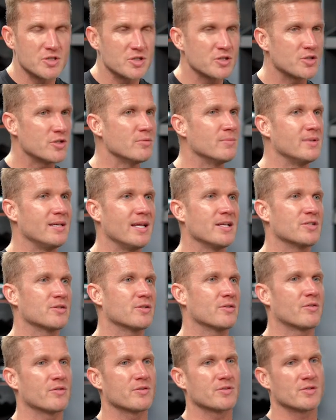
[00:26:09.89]
just human
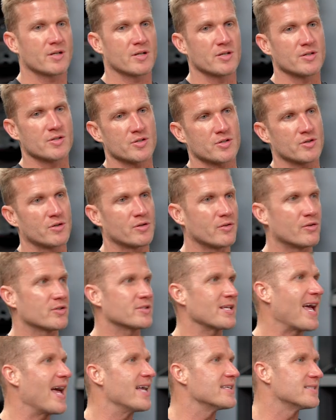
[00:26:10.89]
nature, there's a concern,
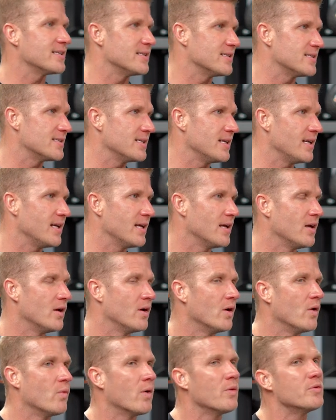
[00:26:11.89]
there's a hesitancy.
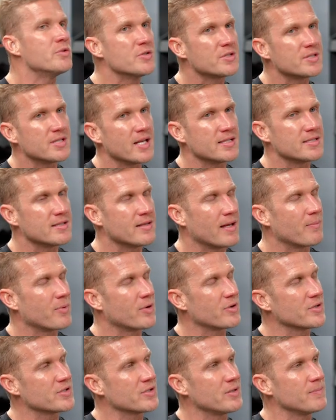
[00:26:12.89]
What would you say to that
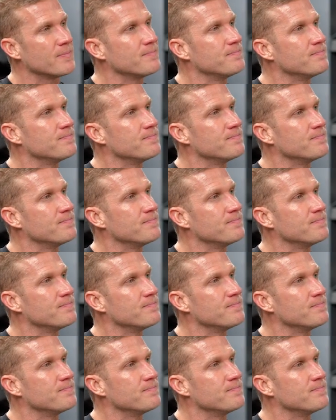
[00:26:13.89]
person?